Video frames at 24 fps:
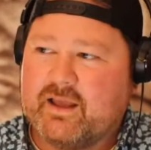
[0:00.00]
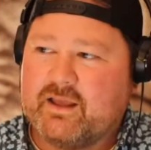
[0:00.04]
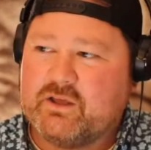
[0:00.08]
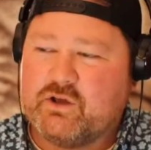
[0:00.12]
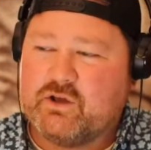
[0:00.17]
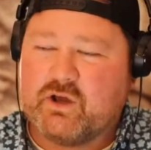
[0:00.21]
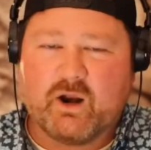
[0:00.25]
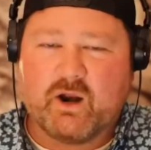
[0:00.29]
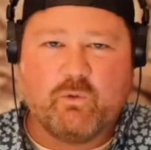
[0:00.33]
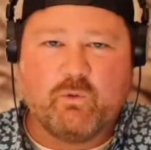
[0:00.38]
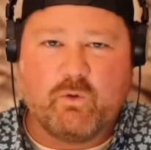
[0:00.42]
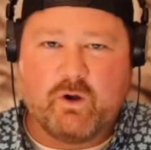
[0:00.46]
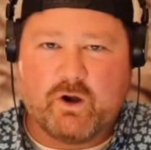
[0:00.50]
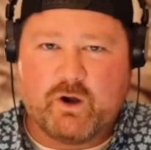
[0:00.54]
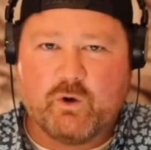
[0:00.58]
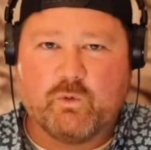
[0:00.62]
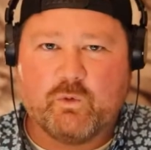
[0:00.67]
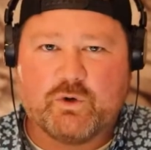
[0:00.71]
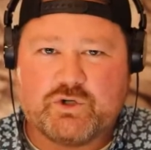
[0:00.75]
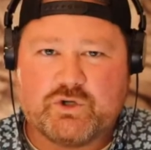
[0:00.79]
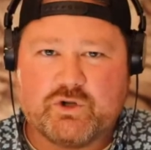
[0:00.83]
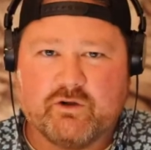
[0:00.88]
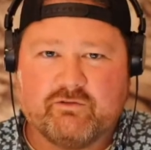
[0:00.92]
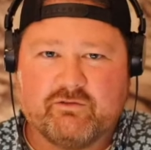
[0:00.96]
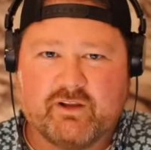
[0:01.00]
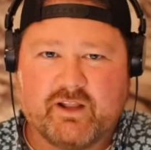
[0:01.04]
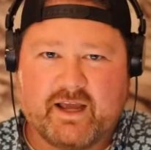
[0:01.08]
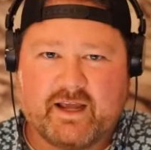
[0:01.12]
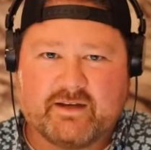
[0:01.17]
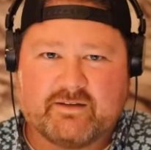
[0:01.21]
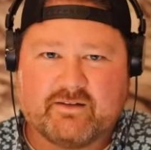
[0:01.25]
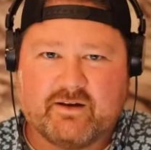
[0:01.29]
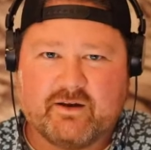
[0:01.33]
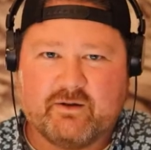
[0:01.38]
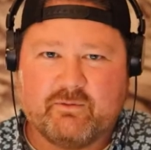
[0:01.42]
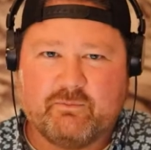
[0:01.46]
you got to wonder, would you have
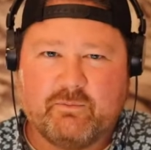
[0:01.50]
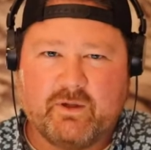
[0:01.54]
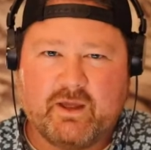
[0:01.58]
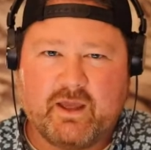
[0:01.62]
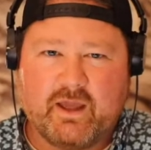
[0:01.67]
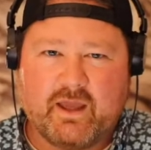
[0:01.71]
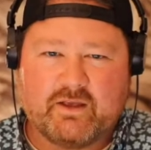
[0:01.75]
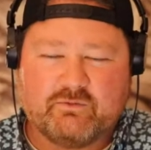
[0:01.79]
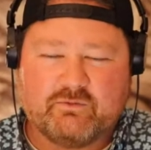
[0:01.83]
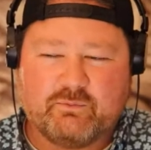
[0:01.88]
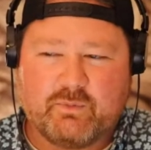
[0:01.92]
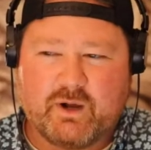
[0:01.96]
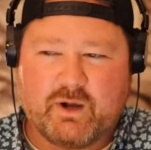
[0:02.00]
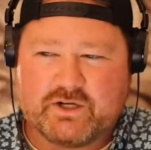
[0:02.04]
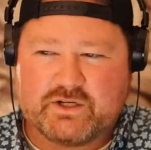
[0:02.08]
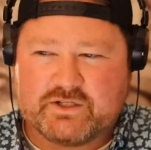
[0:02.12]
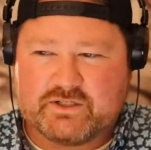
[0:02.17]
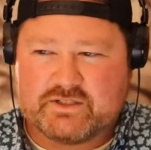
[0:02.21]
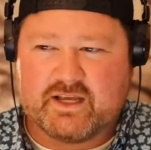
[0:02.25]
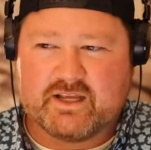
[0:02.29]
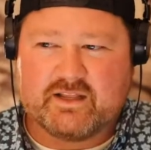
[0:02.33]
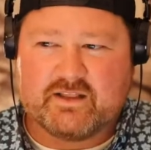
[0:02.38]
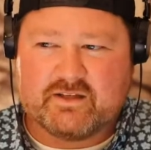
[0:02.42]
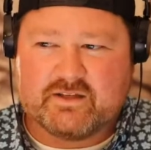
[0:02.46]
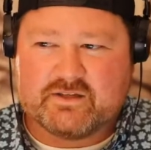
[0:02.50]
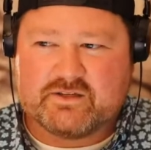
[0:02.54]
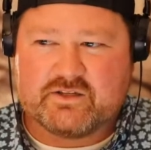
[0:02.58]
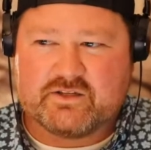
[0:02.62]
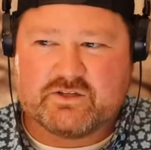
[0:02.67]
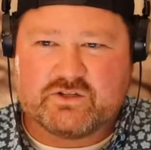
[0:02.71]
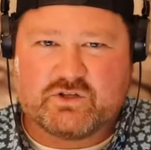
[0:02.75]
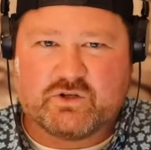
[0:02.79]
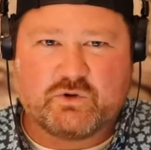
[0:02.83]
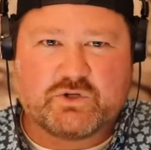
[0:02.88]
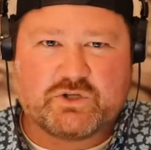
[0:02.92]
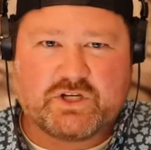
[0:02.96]
liked it as much? It's like this
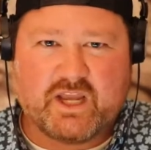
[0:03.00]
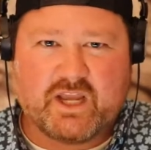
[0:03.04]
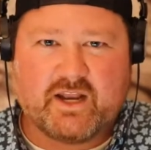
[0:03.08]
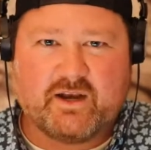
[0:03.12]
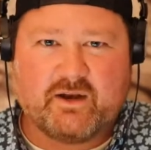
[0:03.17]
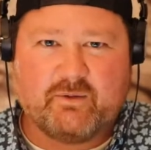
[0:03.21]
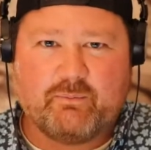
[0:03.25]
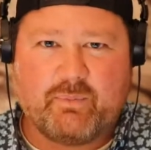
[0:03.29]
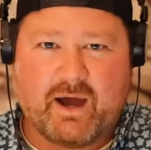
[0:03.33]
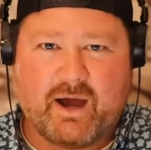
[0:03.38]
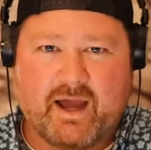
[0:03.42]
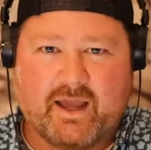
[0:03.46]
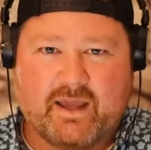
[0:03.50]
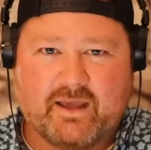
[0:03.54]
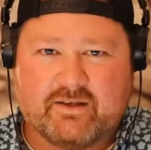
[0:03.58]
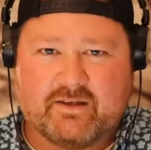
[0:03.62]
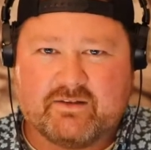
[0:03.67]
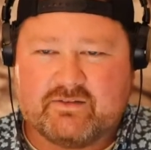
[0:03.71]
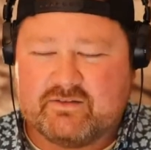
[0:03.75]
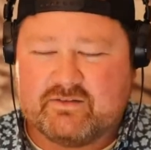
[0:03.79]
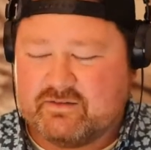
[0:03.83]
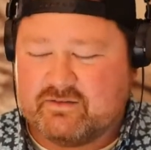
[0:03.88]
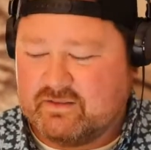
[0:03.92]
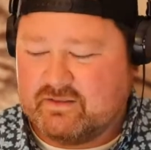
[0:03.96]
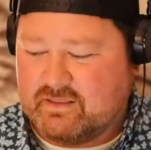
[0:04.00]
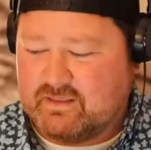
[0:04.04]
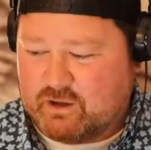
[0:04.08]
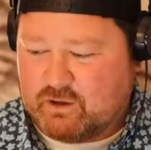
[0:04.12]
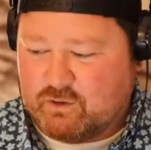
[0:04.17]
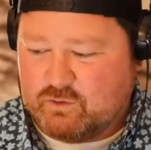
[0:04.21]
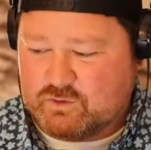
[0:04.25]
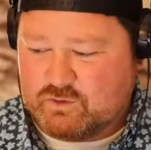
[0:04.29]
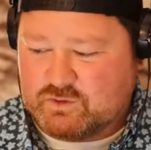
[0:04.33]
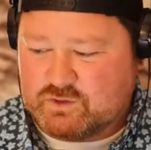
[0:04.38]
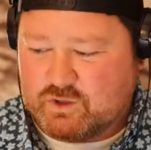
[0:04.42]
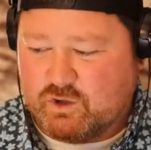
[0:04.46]
associated bias
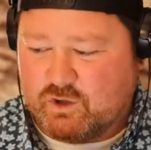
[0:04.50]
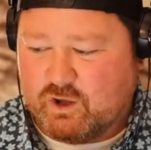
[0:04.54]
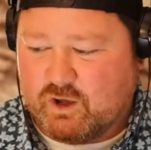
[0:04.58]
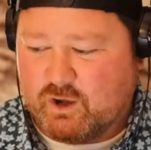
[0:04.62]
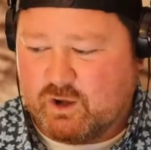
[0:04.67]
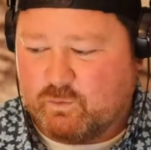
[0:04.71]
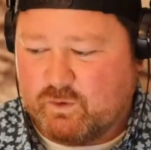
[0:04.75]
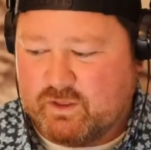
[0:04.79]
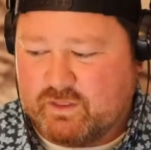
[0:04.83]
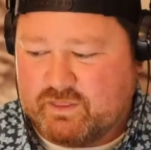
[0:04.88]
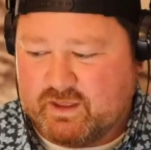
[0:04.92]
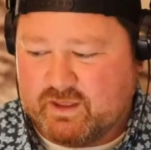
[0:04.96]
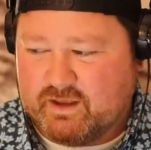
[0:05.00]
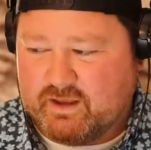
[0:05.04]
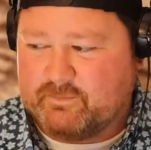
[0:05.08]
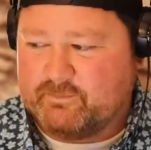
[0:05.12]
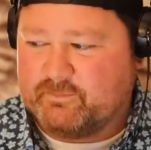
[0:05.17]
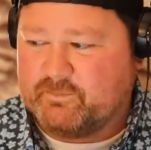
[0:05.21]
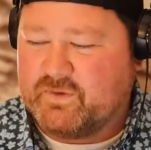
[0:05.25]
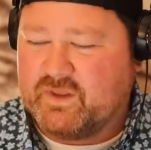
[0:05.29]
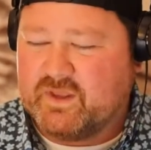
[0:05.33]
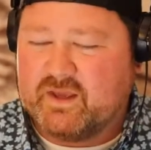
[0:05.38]
that goes along with it.